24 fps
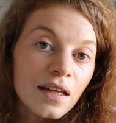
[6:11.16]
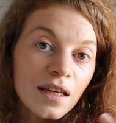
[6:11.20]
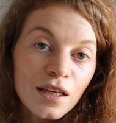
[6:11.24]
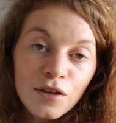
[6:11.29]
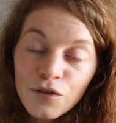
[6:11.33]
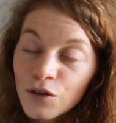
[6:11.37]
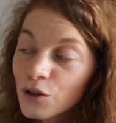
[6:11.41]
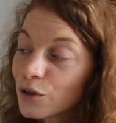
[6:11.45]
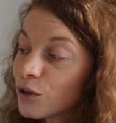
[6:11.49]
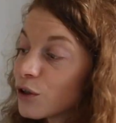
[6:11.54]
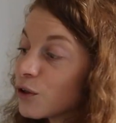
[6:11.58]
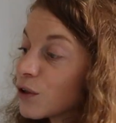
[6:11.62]

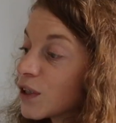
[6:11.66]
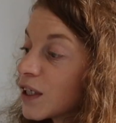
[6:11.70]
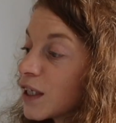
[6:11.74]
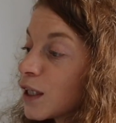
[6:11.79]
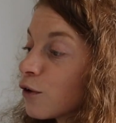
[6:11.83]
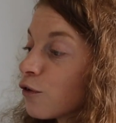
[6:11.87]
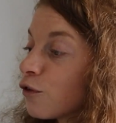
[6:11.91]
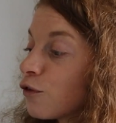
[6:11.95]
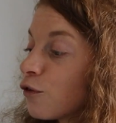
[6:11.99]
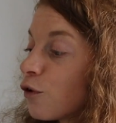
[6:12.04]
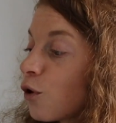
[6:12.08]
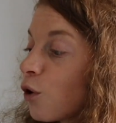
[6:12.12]
If you're
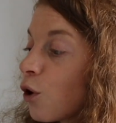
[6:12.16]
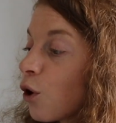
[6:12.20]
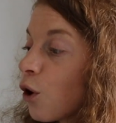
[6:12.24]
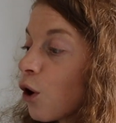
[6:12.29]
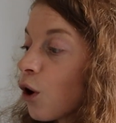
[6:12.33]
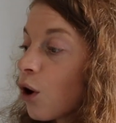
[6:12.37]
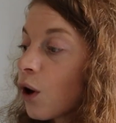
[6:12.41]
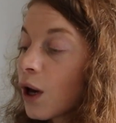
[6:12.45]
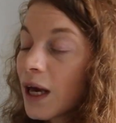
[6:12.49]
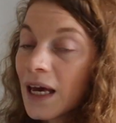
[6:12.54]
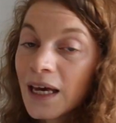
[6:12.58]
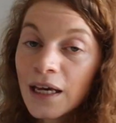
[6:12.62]
looking
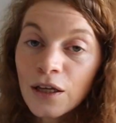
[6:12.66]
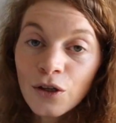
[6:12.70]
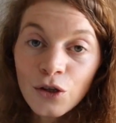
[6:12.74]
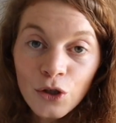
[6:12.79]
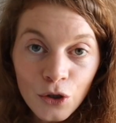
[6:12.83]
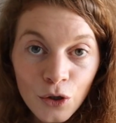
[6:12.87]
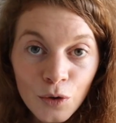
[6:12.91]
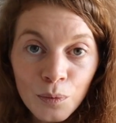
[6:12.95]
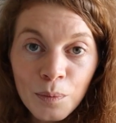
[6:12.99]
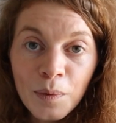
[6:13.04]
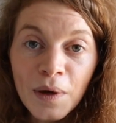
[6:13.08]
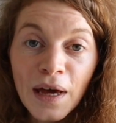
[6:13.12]
for a
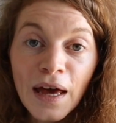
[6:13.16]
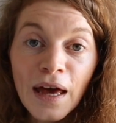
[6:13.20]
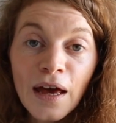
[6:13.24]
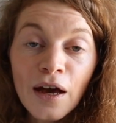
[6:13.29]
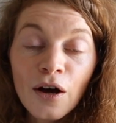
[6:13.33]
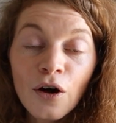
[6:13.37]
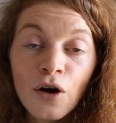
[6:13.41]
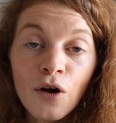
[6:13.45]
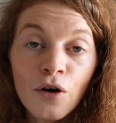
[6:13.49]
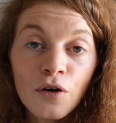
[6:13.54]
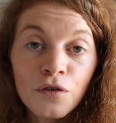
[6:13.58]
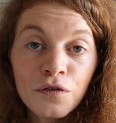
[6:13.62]
new
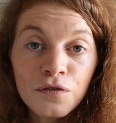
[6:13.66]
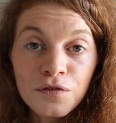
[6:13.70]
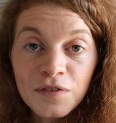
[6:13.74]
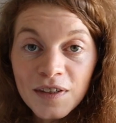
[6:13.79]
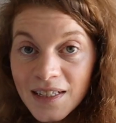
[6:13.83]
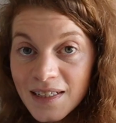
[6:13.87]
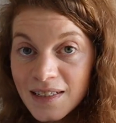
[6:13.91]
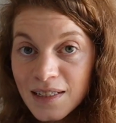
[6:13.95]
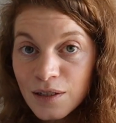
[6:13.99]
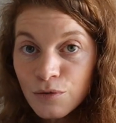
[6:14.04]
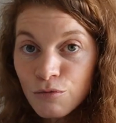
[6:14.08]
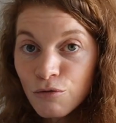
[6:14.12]
pair of
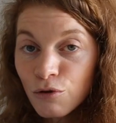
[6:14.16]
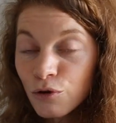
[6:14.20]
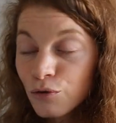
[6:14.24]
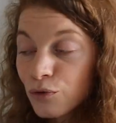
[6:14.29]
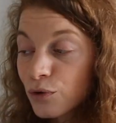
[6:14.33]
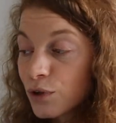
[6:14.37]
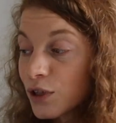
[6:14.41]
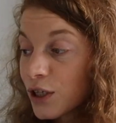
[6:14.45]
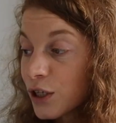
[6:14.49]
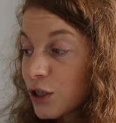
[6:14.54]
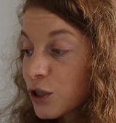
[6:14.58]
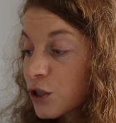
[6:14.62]
easy road
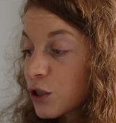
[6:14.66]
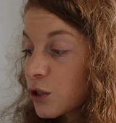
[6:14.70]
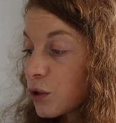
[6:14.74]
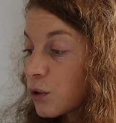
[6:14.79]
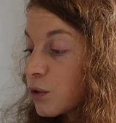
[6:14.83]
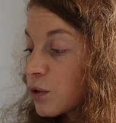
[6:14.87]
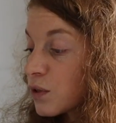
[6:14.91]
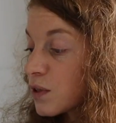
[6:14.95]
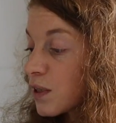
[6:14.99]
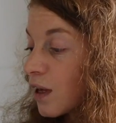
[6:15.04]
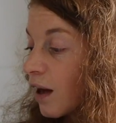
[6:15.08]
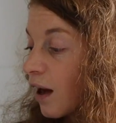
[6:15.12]
running
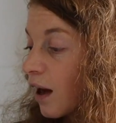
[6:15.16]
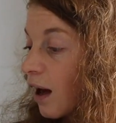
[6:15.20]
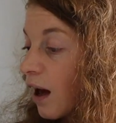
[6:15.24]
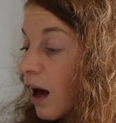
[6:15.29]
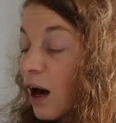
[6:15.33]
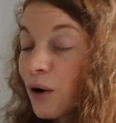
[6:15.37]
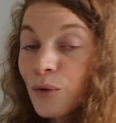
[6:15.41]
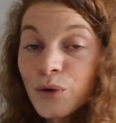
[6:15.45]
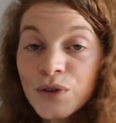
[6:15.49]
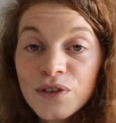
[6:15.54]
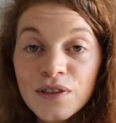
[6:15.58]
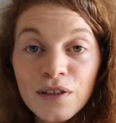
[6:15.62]
shoes,
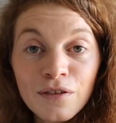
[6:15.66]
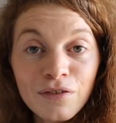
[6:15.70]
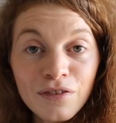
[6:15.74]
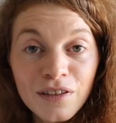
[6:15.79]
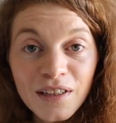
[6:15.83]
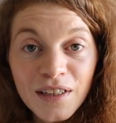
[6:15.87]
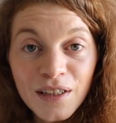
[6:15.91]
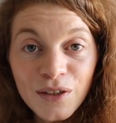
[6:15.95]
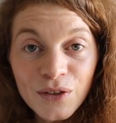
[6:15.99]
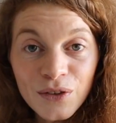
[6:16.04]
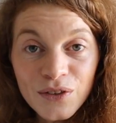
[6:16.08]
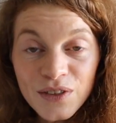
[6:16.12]
I would
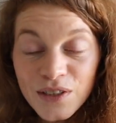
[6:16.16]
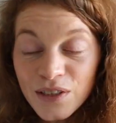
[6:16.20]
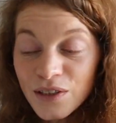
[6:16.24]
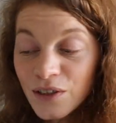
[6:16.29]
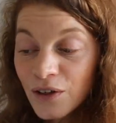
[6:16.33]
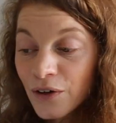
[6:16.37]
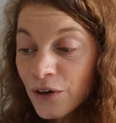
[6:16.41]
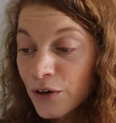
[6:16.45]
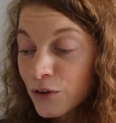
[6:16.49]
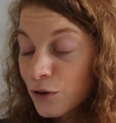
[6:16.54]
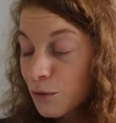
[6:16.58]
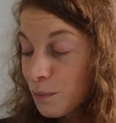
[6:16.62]
definitely
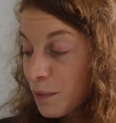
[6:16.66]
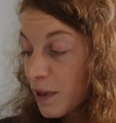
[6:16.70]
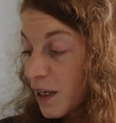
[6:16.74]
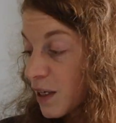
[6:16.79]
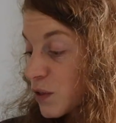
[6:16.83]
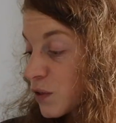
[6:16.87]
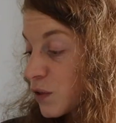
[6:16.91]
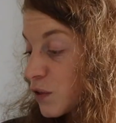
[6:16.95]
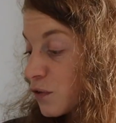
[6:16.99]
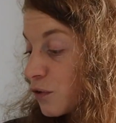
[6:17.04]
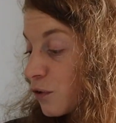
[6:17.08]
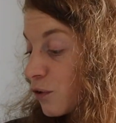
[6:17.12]
consider the
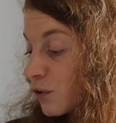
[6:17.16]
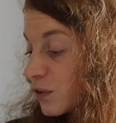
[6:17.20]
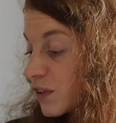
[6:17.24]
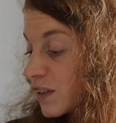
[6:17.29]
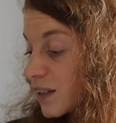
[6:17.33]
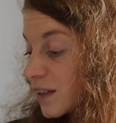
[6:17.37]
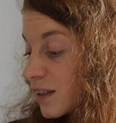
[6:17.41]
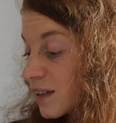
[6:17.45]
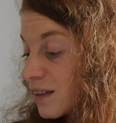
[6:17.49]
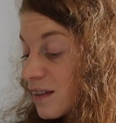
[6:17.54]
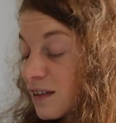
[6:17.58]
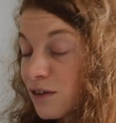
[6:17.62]
Pegasus
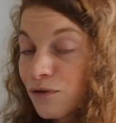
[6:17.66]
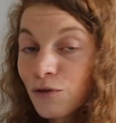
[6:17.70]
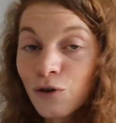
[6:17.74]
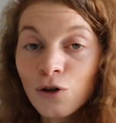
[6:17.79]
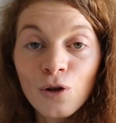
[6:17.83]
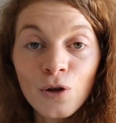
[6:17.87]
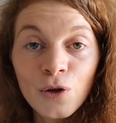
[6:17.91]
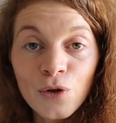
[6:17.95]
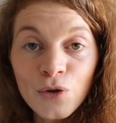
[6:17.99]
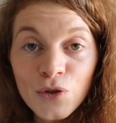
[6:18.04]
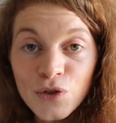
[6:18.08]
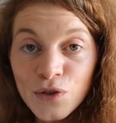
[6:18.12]
40. They've got
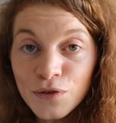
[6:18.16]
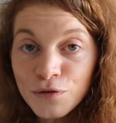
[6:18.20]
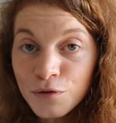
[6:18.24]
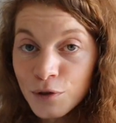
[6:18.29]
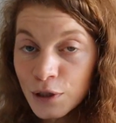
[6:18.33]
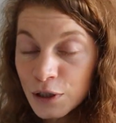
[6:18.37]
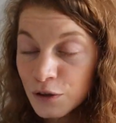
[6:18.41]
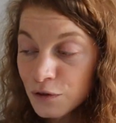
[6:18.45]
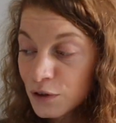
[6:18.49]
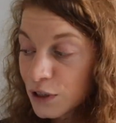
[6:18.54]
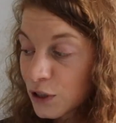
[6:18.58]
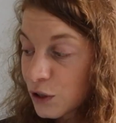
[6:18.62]
loads of
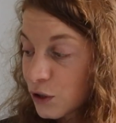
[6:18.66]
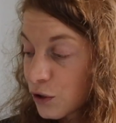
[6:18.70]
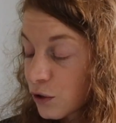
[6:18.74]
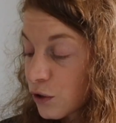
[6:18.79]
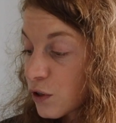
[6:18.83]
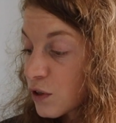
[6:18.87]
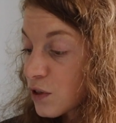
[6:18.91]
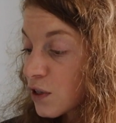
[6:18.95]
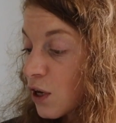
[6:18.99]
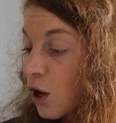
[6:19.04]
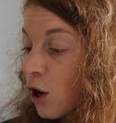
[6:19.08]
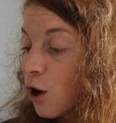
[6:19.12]
great
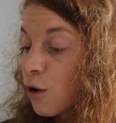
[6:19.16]
features.